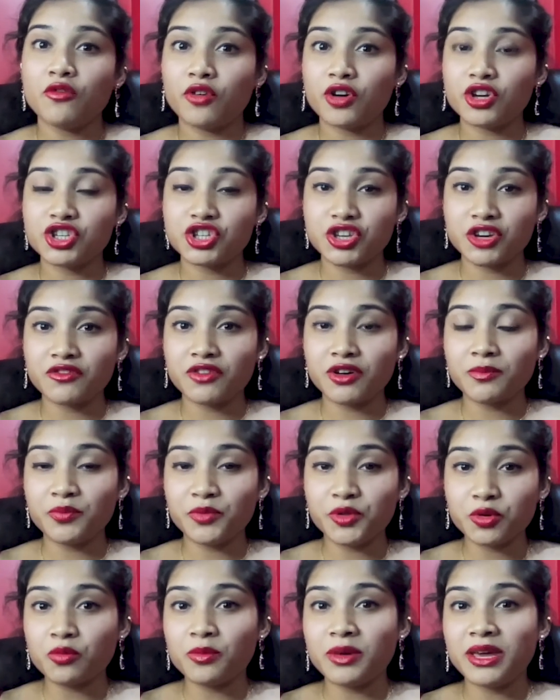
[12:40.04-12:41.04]
for
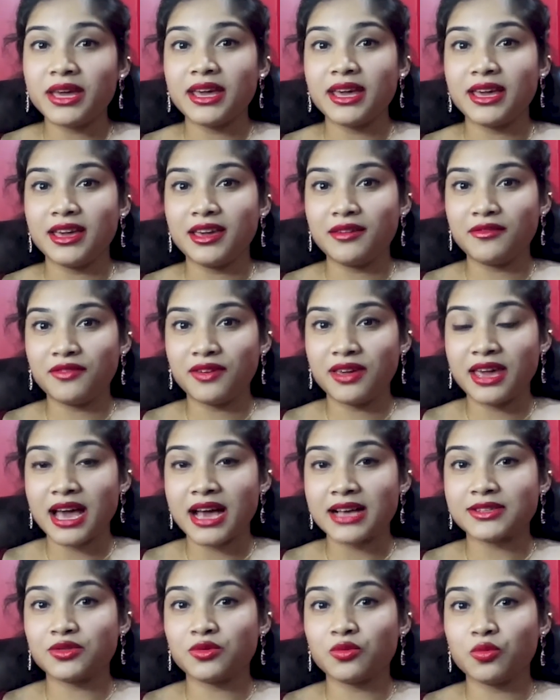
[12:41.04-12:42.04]
Shivam Dube if he
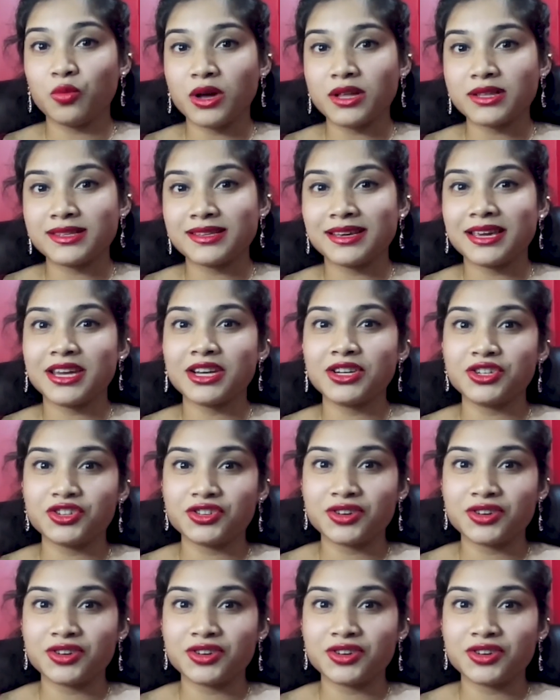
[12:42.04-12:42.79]
has to once again